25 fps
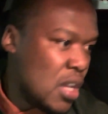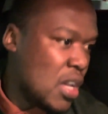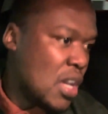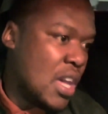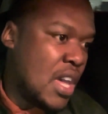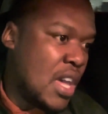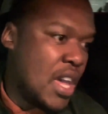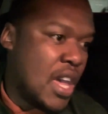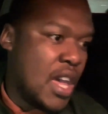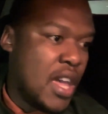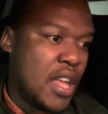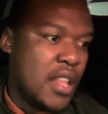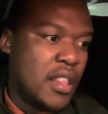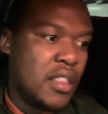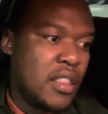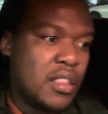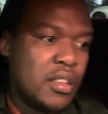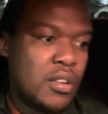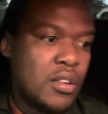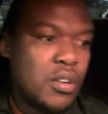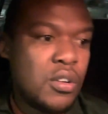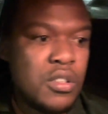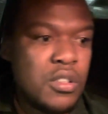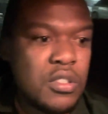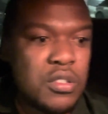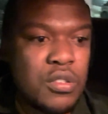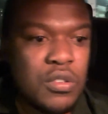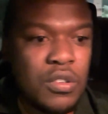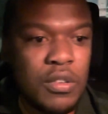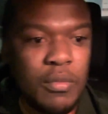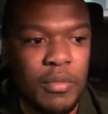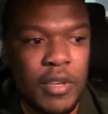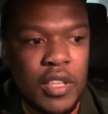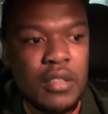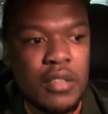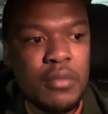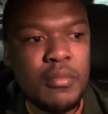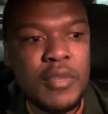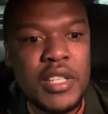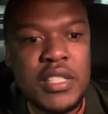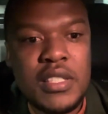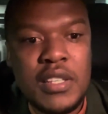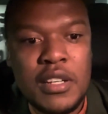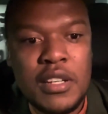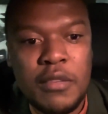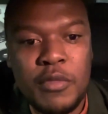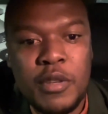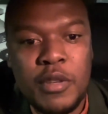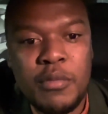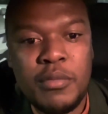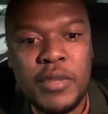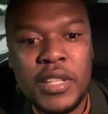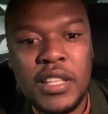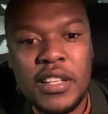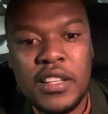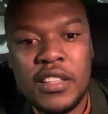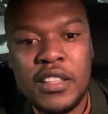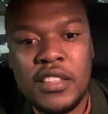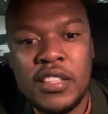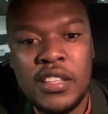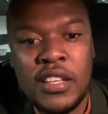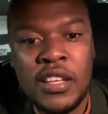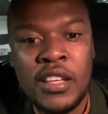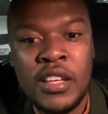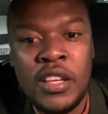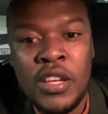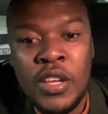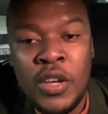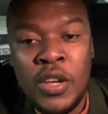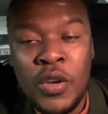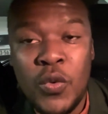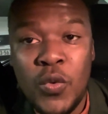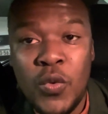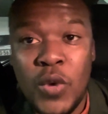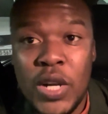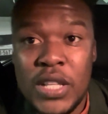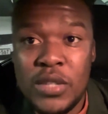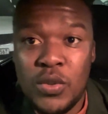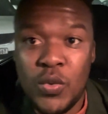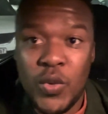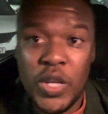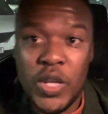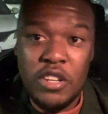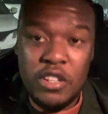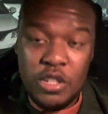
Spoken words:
And also you must remember that when you're